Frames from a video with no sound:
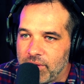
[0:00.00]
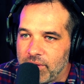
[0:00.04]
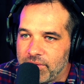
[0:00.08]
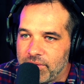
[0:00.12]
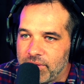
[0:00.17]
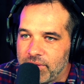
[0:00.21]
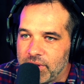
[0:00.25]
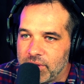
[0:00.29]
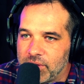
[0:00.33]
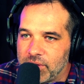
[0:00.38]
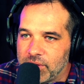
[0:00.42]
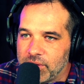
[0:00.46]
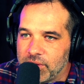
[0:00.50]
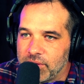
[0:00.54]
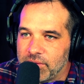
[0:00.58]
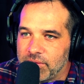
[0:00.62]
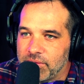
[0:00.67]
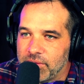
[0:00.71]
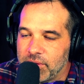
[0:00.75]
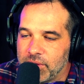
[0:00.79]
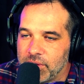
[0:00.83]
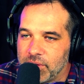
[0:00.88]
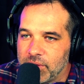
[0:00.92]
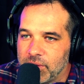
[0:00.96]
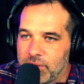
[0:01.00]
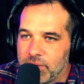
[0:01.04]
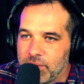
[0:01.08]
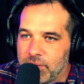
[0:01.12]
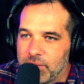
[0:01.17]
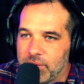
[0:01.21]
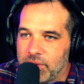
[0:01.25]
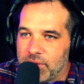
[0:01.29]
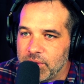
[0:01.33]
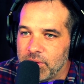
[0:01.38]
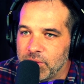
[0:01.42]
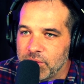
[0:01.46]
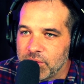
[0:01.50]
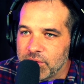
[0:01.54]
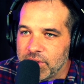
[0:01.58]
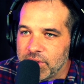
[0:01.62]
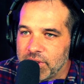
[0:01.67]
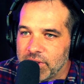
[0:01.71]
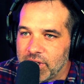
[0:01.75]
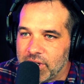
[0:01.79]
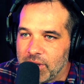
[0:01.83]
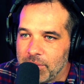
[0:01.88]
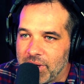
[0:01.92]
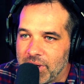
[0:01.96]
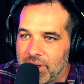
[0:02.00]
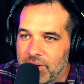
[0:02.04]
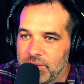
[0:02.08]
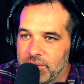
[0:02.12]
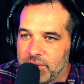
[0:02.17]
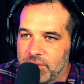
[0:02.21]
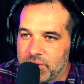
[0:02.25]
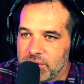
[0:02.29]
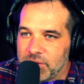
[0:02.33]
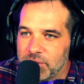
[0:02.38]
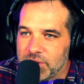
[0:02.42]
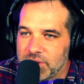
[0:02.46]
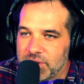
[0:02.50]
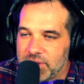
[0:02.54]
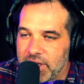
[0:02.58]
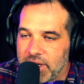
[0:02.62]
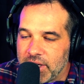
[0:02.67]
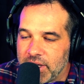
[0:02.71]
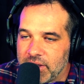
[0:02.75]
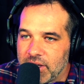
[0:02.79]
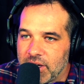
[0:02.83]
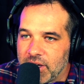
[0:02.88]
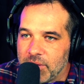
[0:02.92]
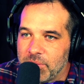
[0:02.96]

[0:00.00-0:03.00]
I've featured for you. Usually, I'll come out and do some stand up.